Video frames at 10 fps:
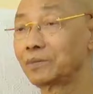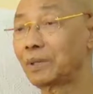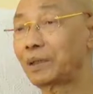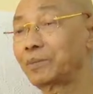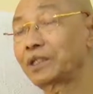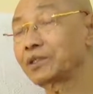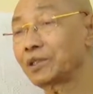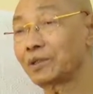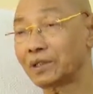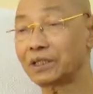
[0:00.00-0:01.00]
by means
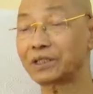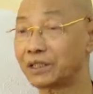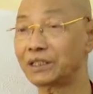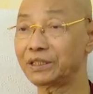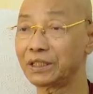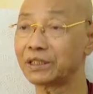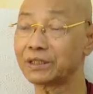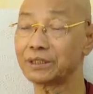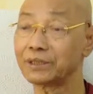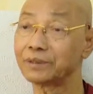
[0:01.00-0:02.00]
of these
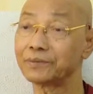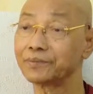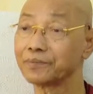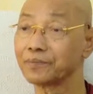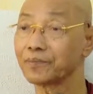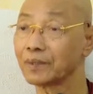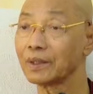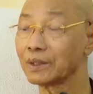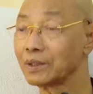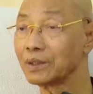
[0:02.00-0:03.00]
teachings,
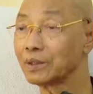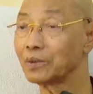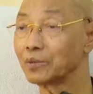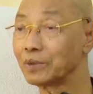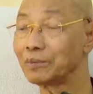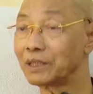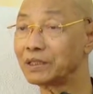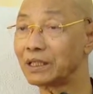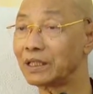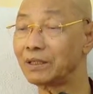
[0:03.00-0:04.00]
we must
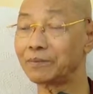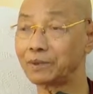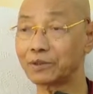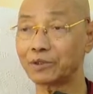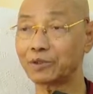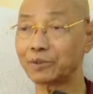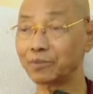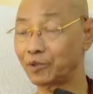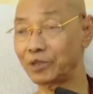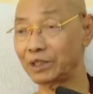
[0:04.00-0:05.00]
have good
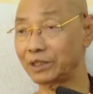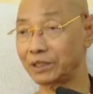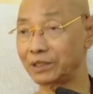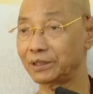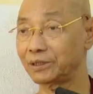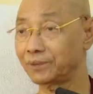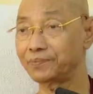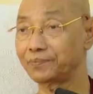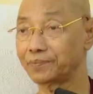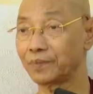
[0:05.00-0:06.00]
moralities.
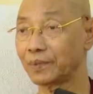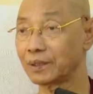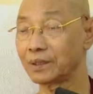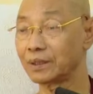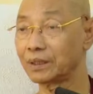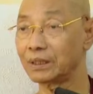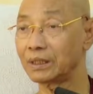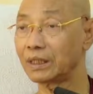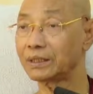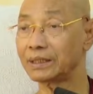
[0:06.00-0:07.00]

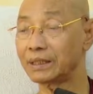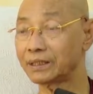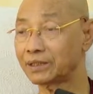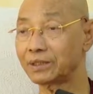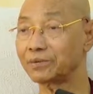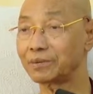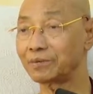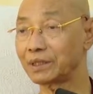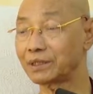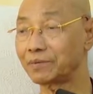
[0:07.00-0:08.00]
Ethics we
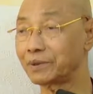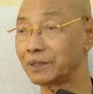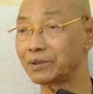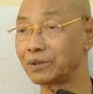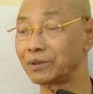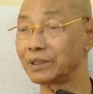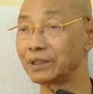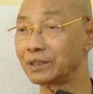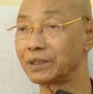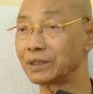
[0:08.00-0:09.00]
must base on
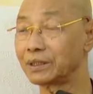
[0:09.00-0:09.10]
it.